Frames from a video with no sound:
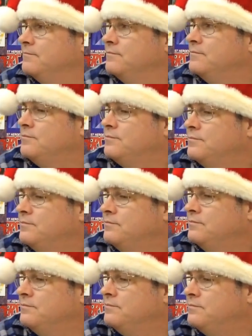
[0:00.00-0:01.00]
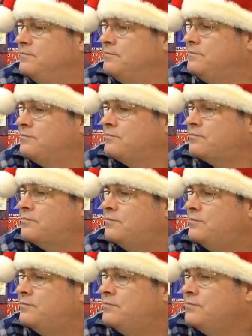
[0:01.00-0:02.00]

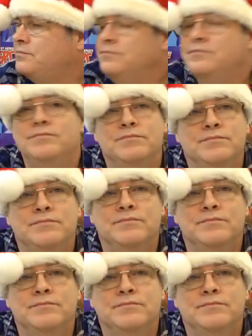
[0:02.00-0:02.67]
[no speech]